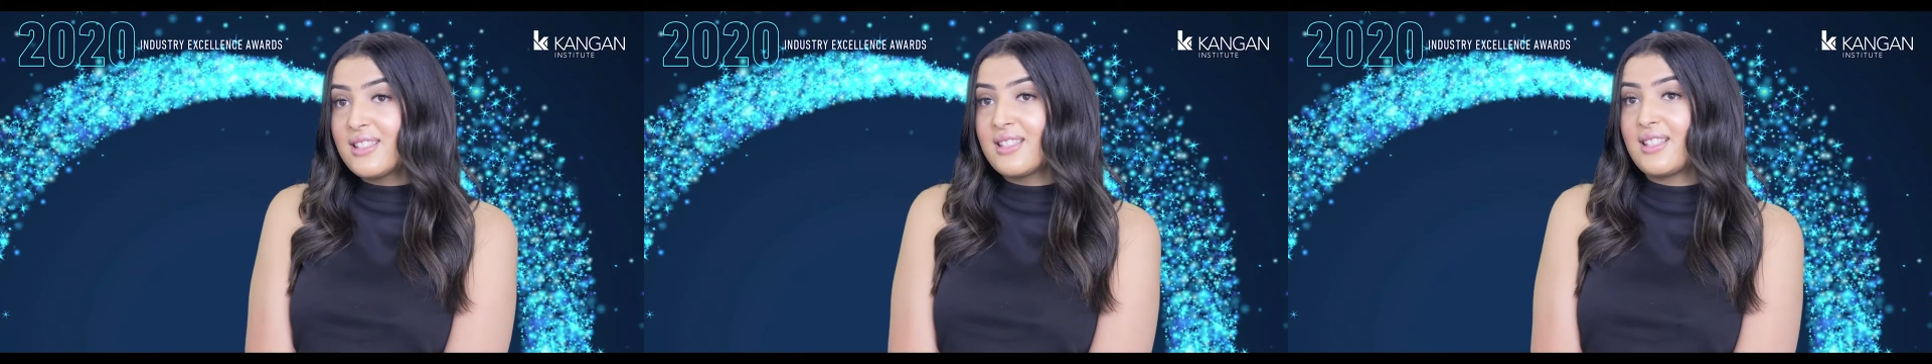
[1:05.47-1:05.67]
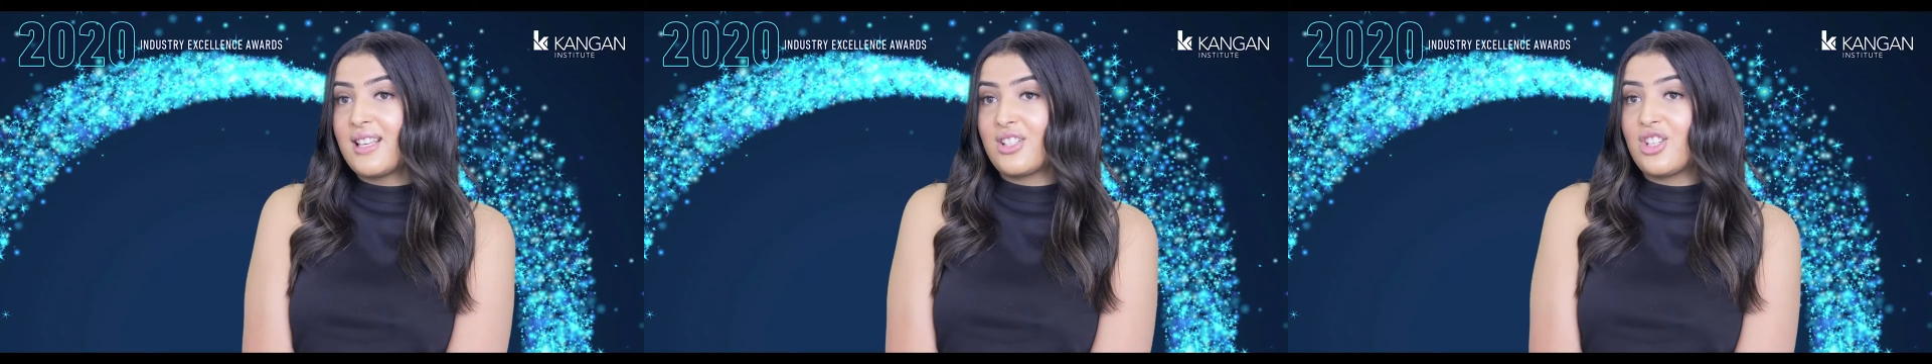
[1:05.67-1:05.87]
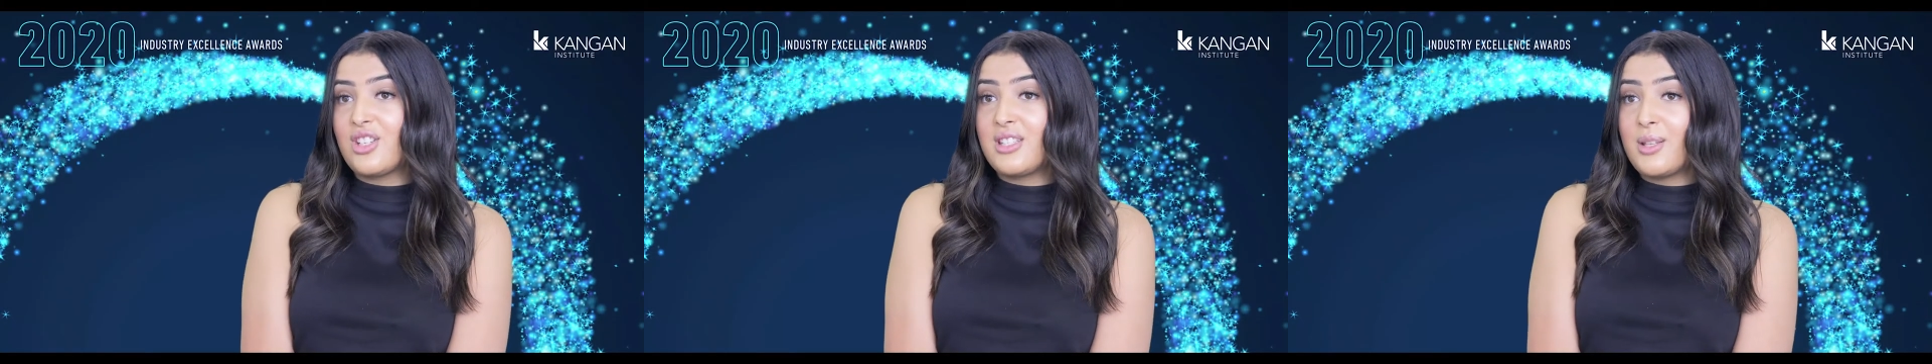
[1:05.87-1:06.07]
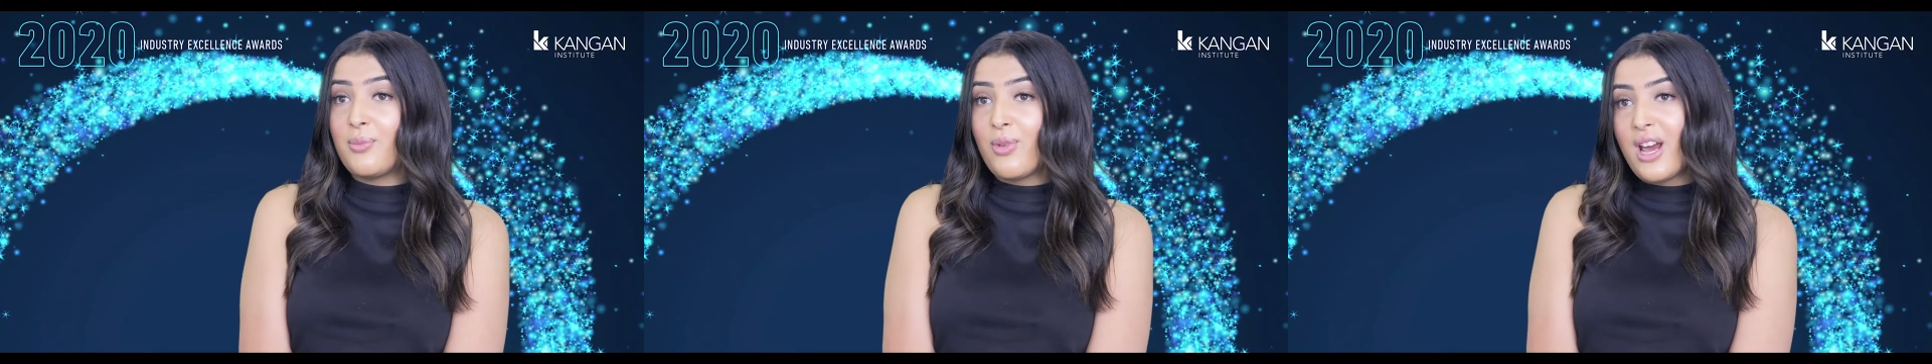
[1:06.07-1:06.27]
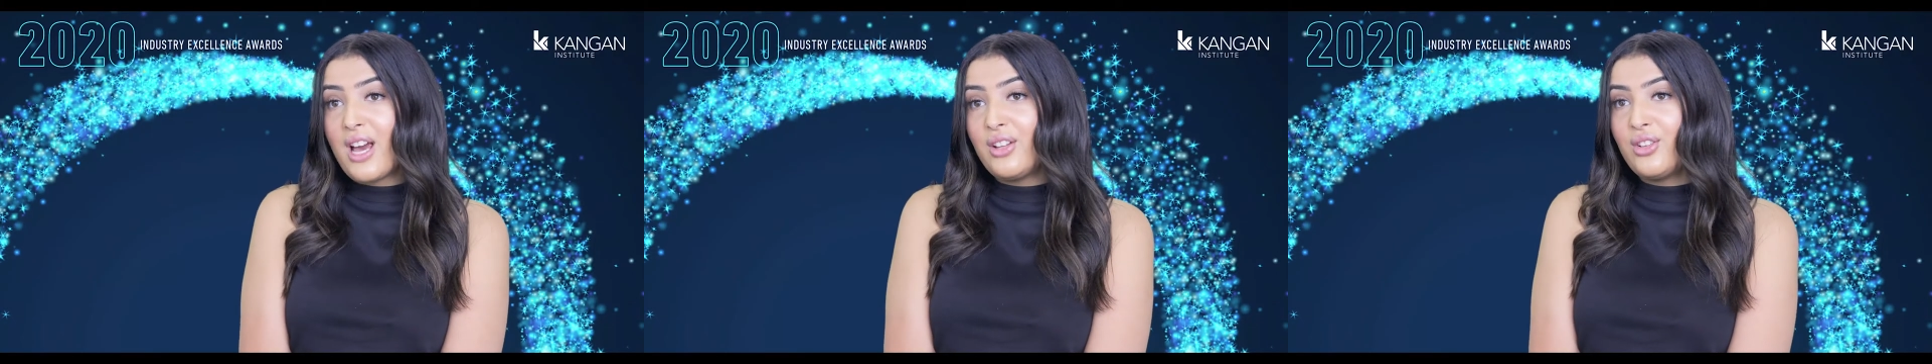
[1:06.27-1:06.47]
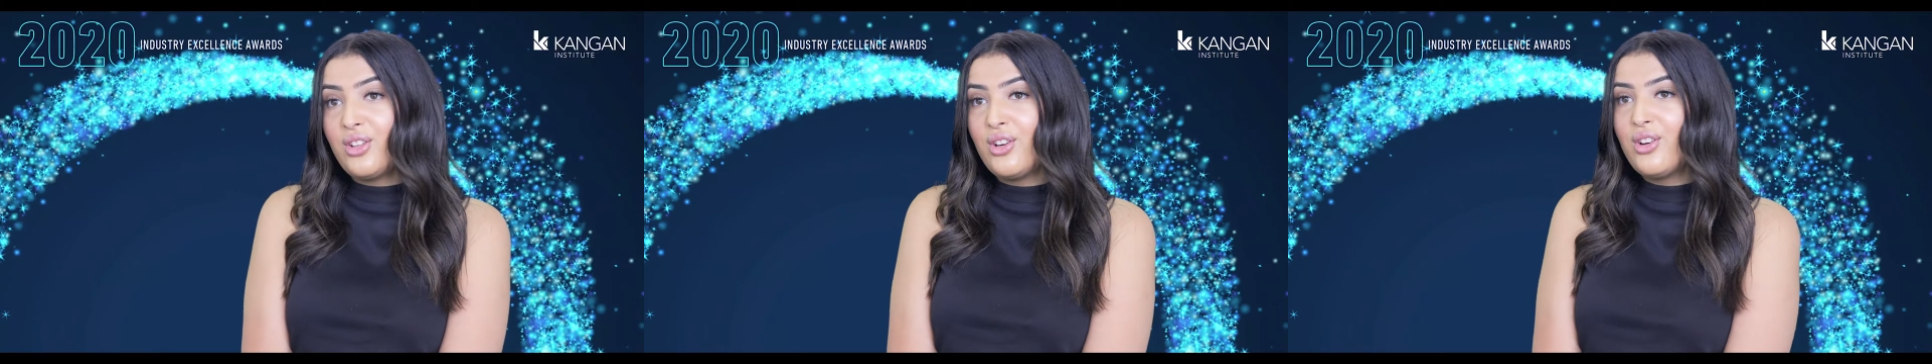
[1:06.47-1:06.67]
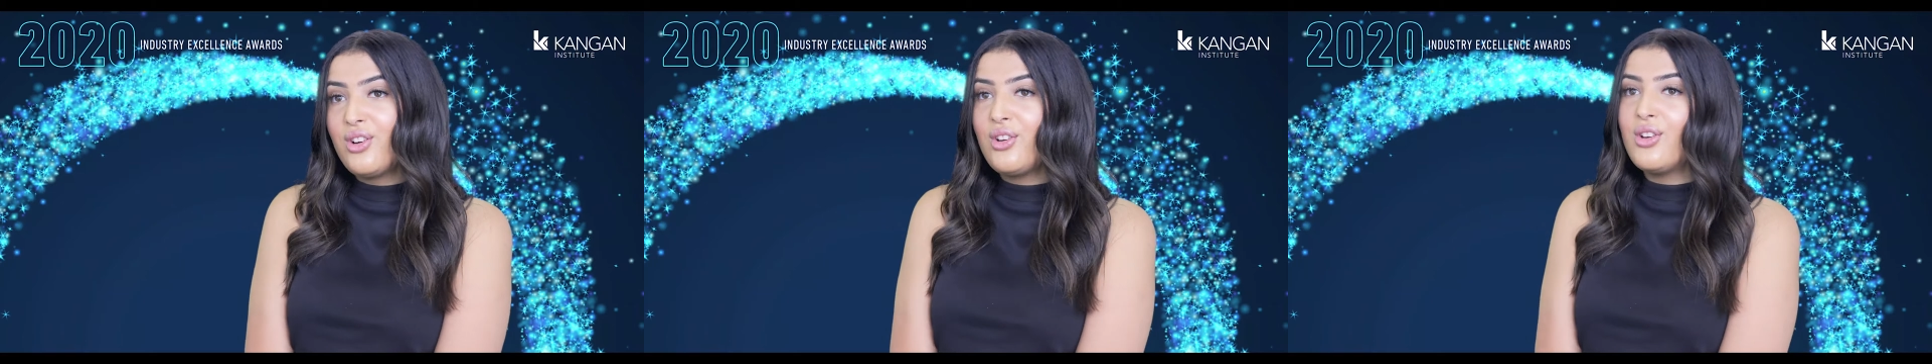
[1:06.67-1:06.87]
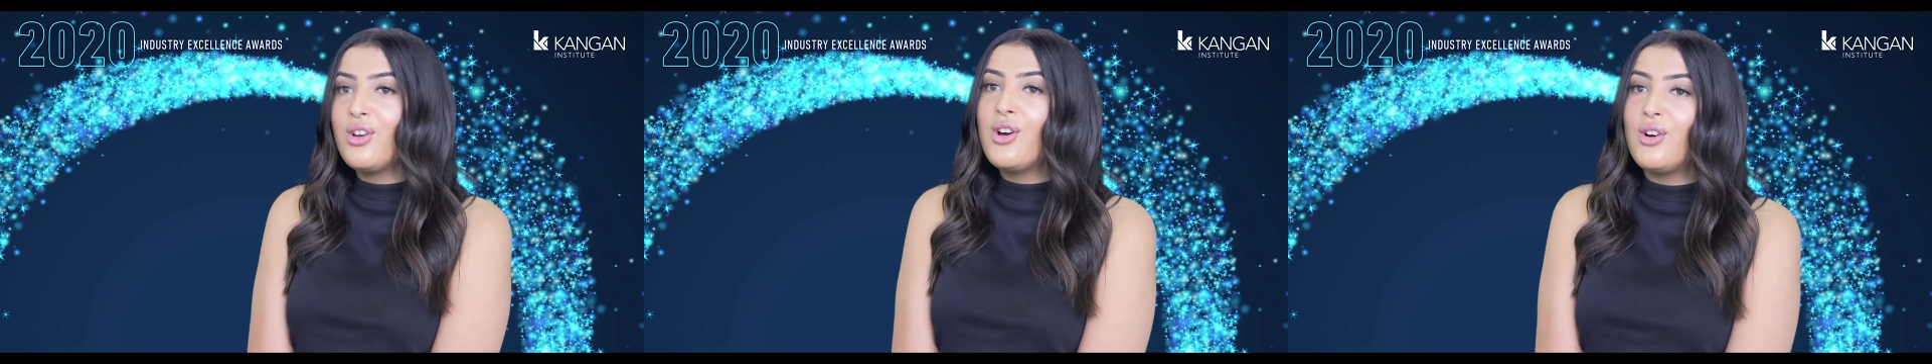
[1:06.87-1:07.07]
such as the
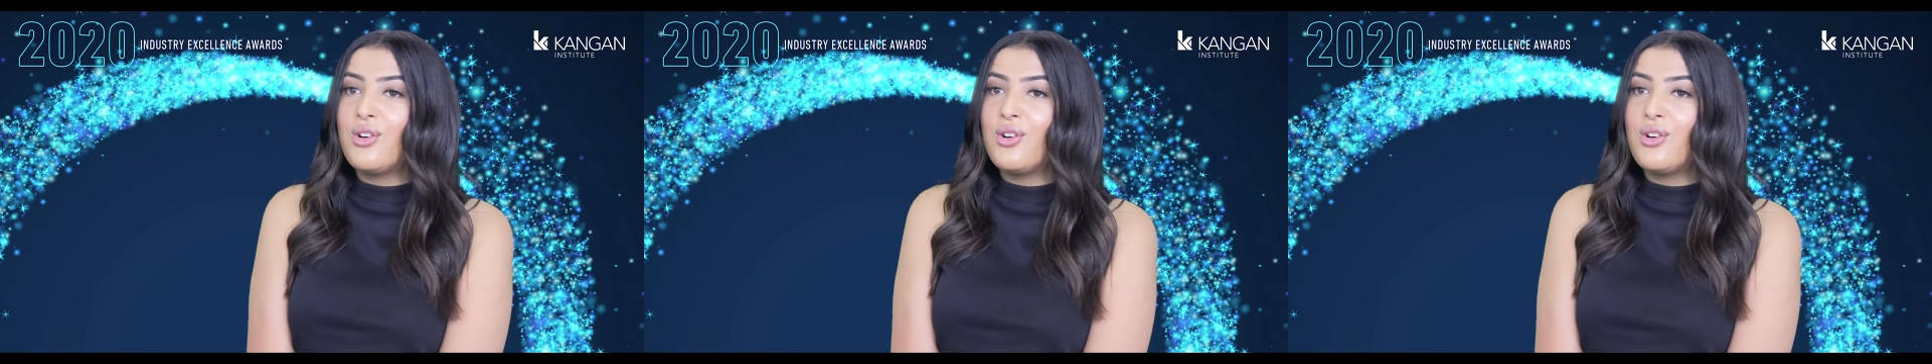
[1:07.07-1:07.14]
Brownlow